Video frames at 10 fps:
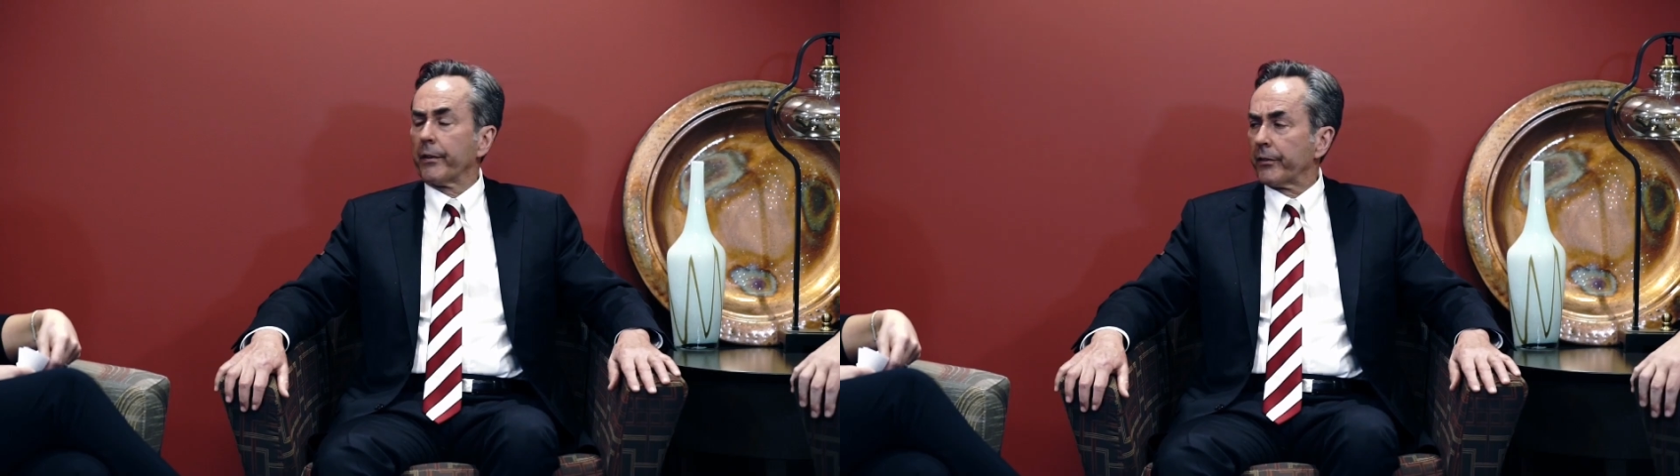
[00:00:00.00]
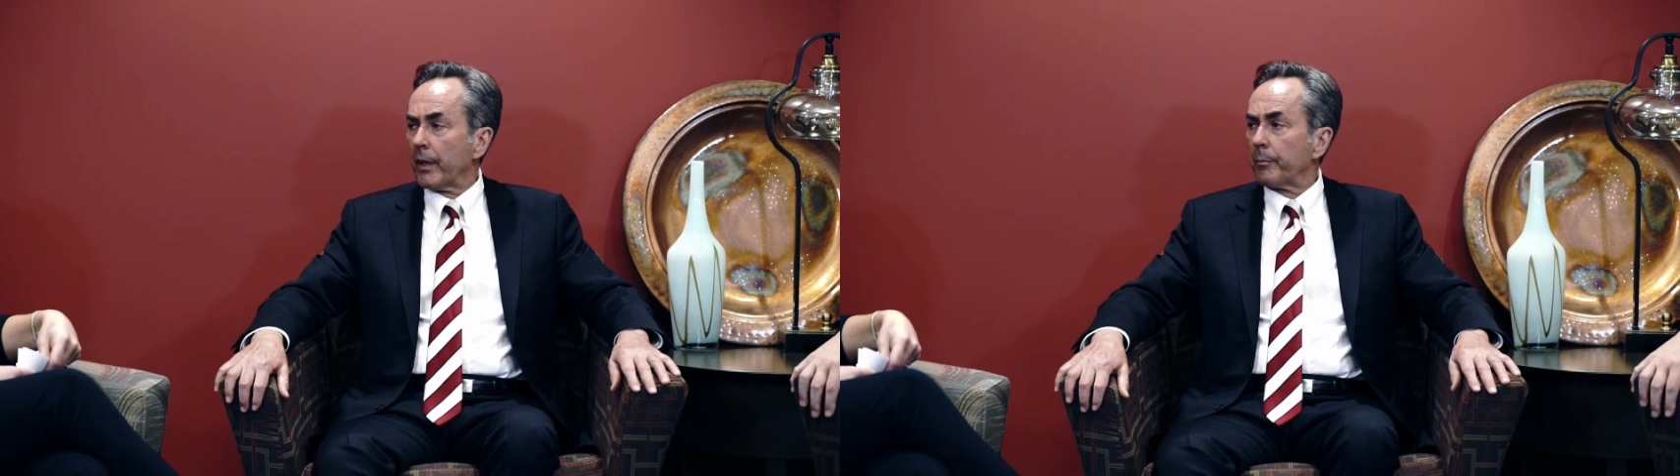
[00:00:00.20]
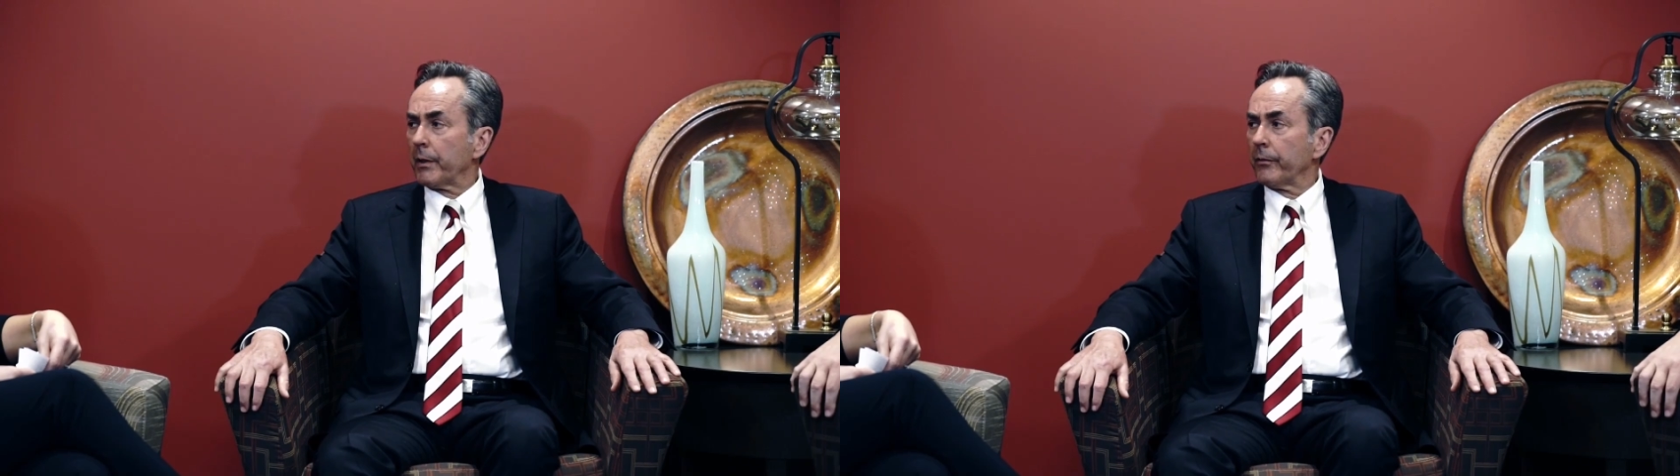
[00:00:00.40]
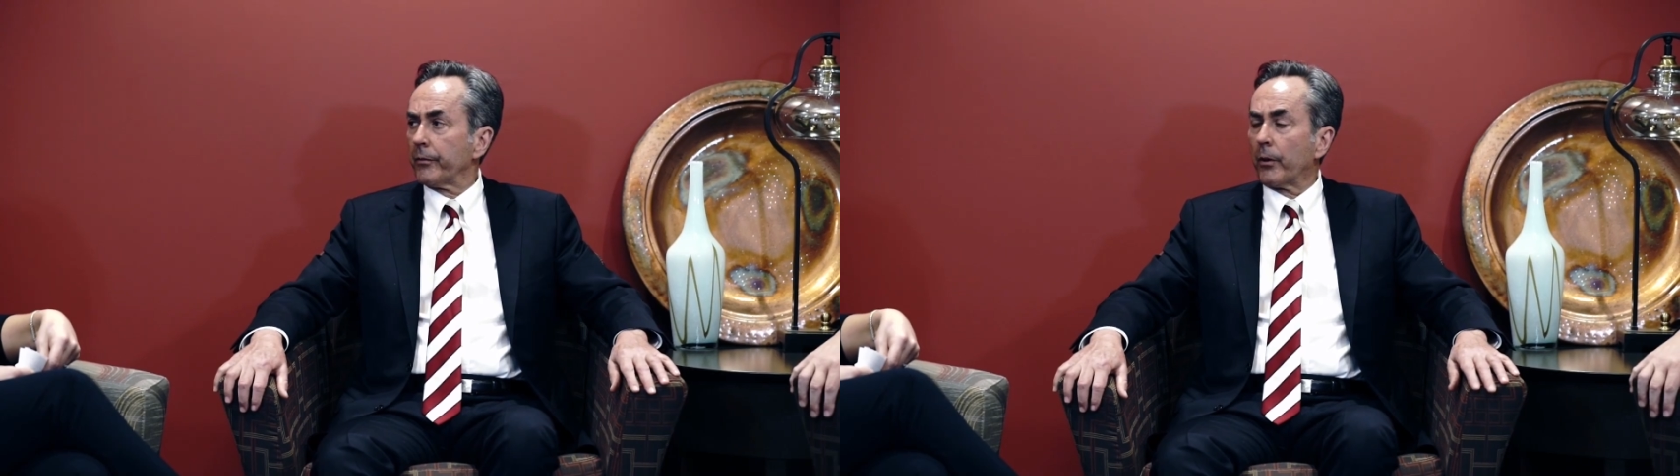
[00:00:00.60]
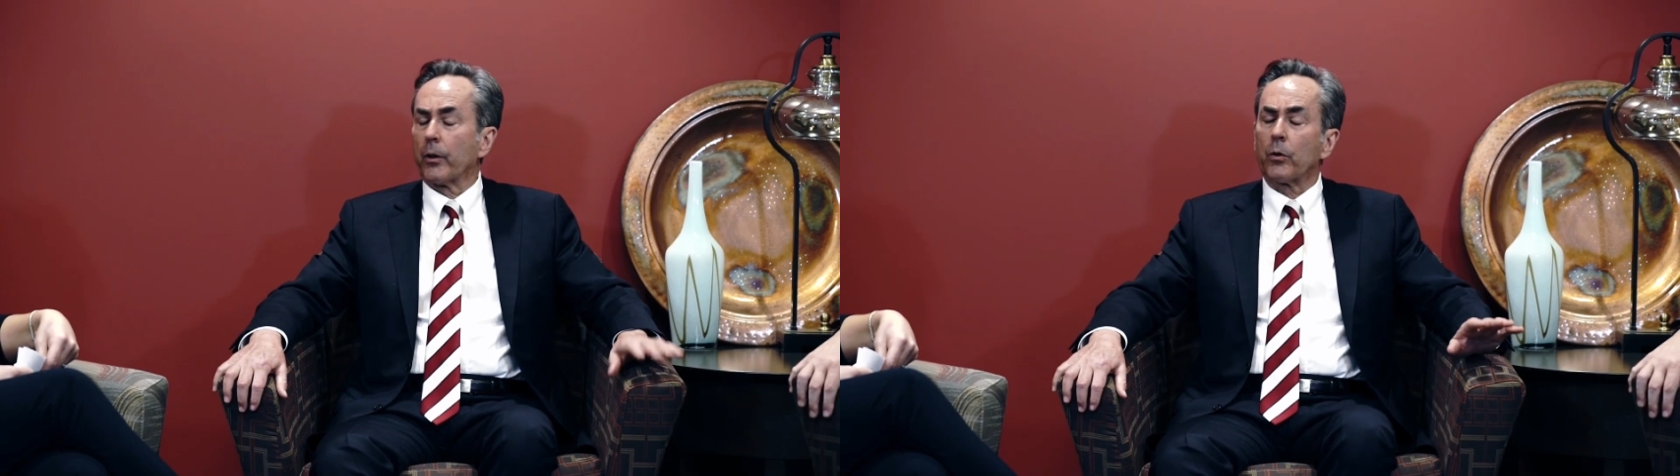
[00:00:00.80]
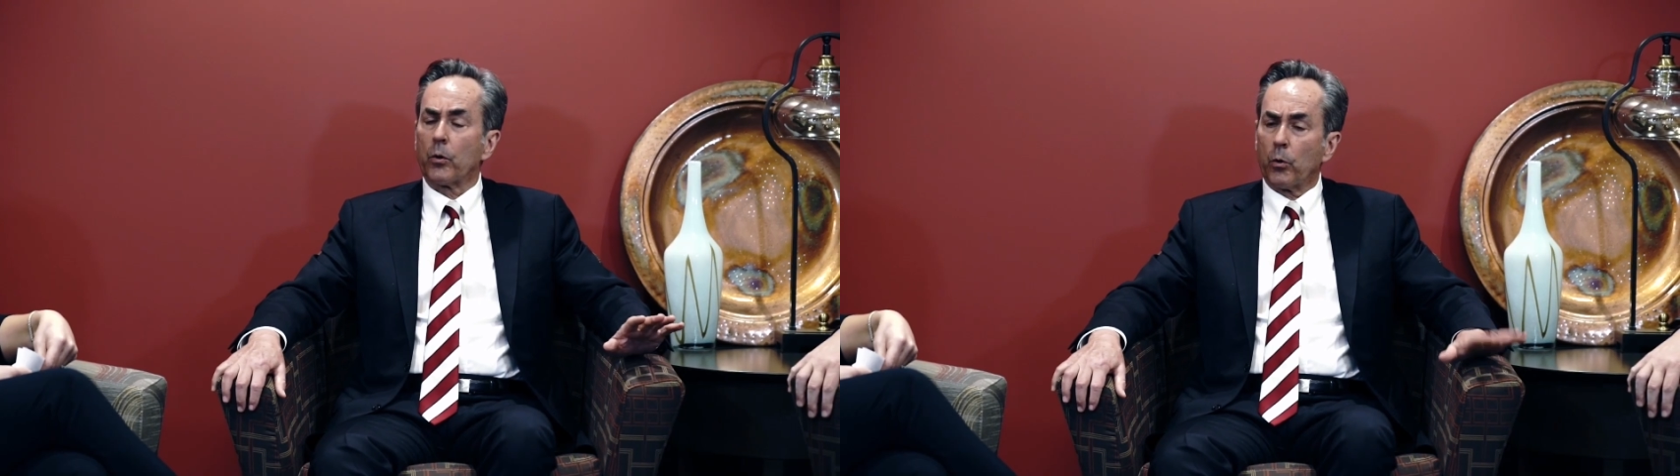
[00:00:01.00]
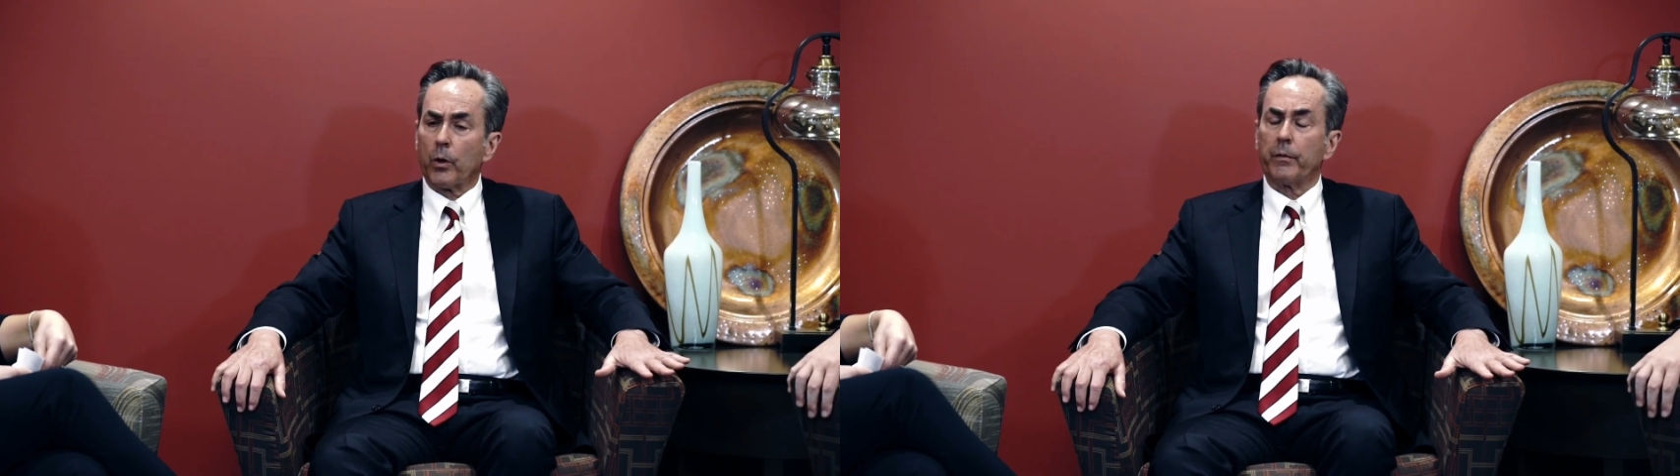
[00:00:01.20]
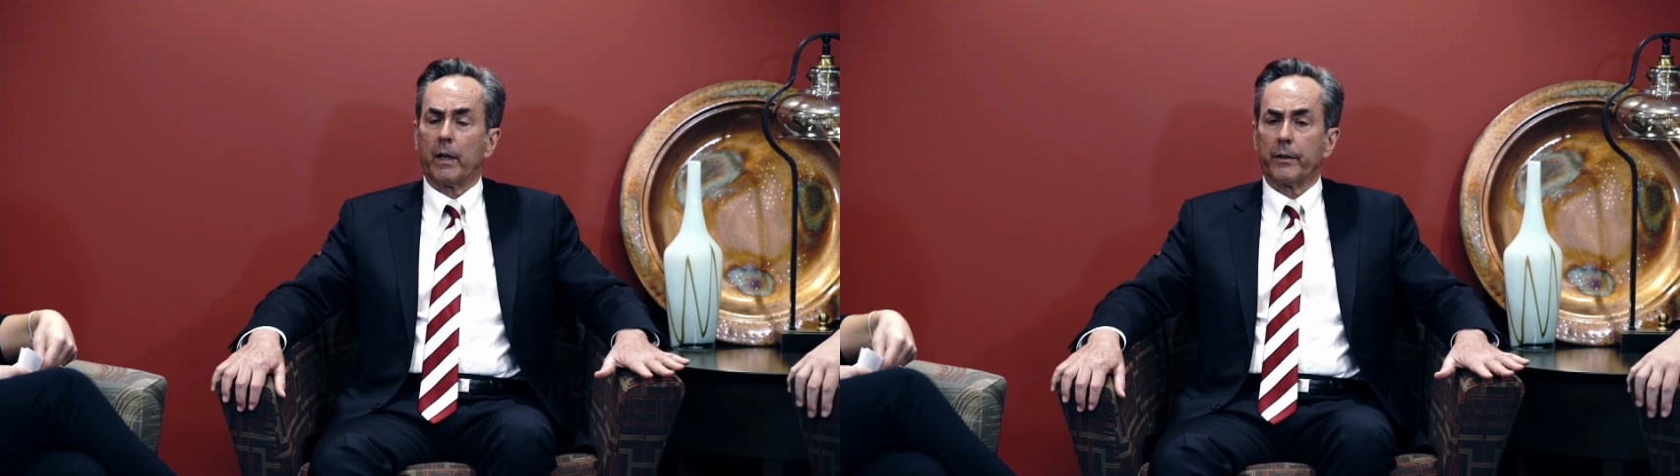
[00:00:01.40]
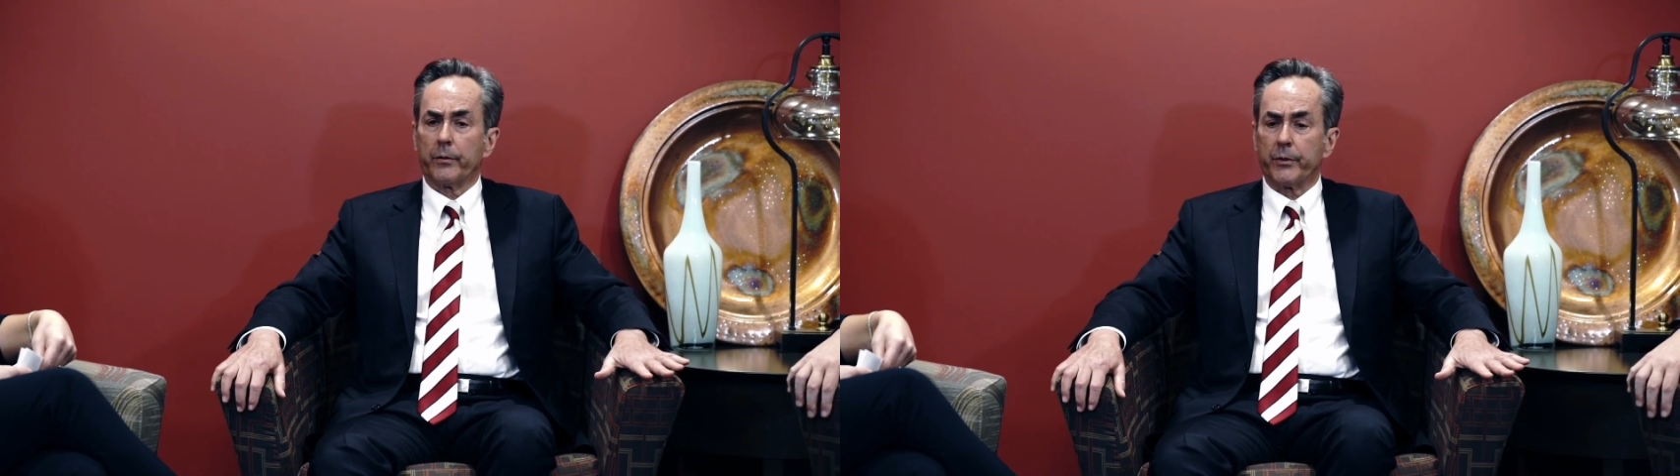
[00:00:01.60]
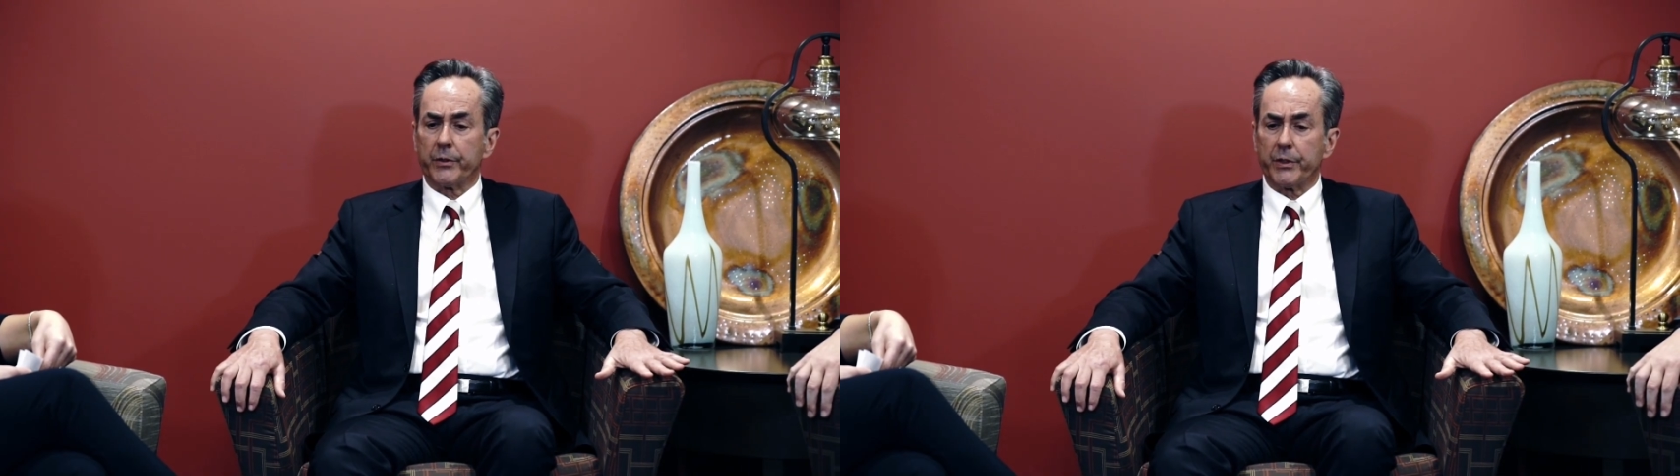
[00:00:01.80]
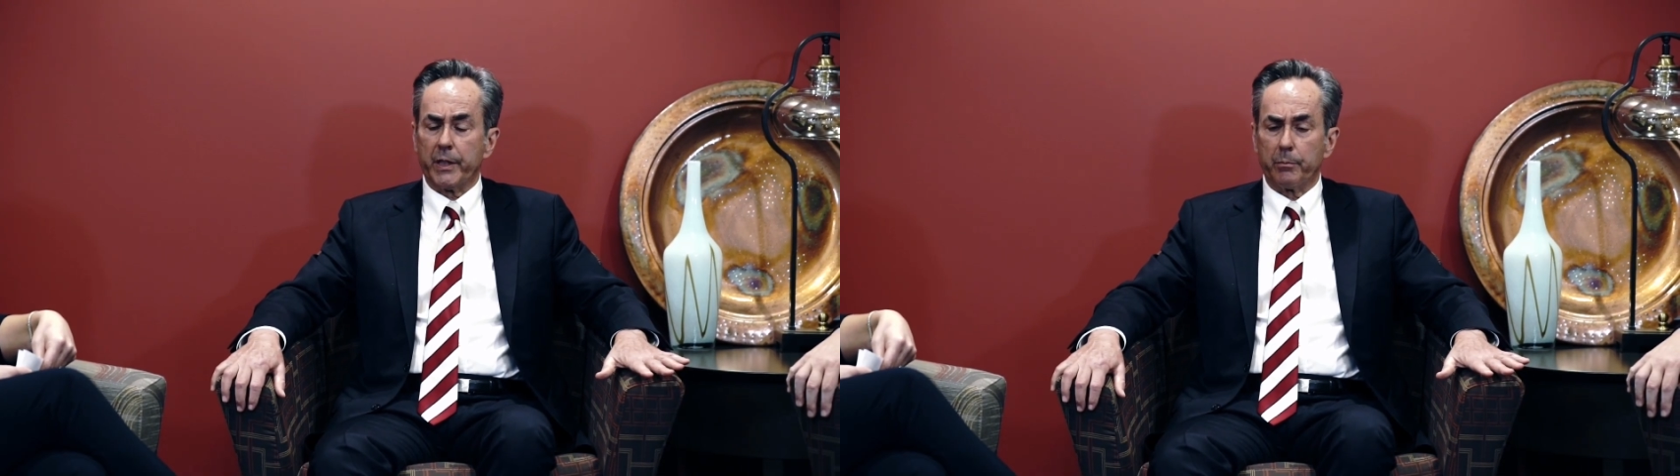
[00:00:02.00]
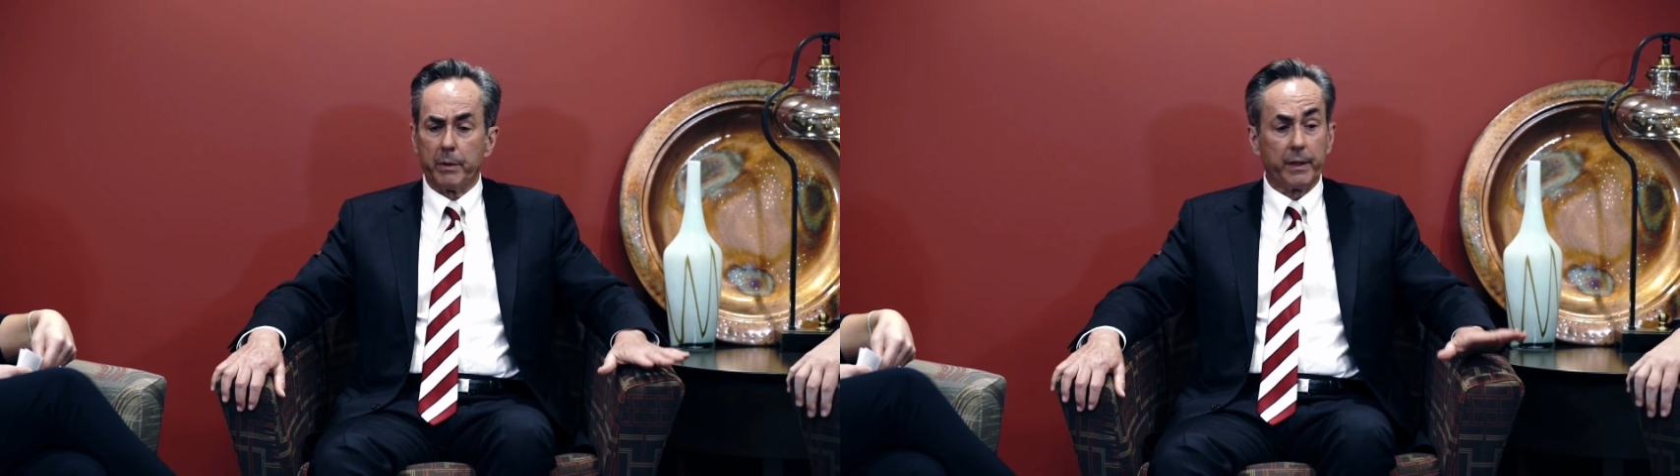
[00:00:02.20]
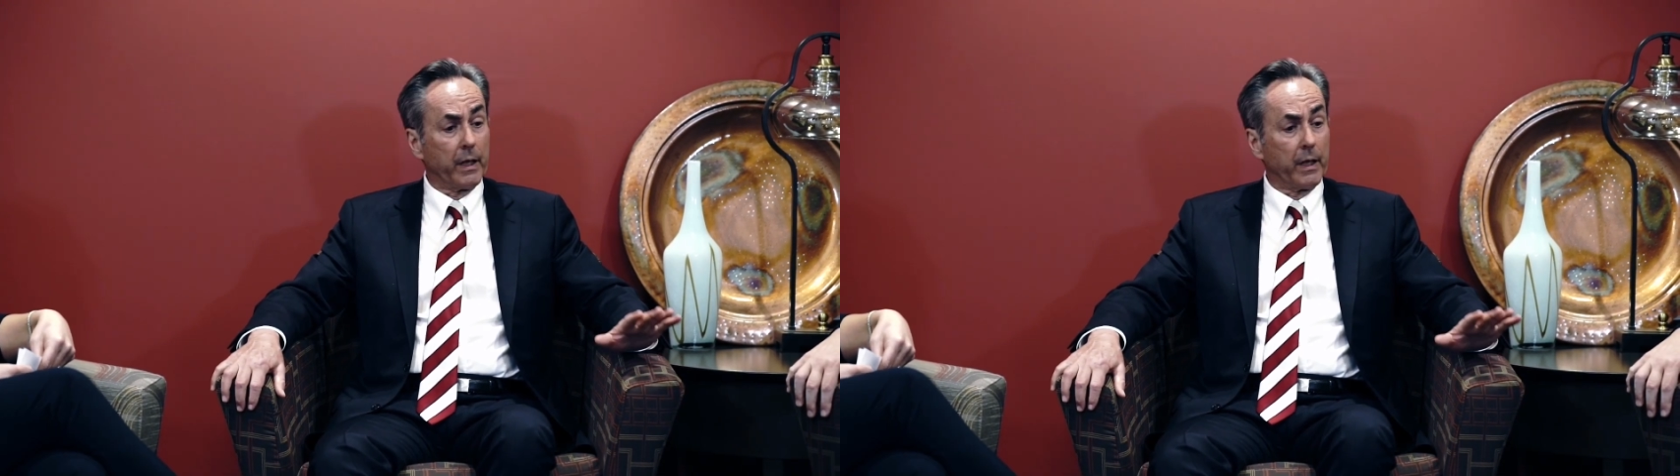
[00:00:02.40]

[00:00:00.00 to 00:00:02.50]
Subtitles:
acceptance are core values at CNB.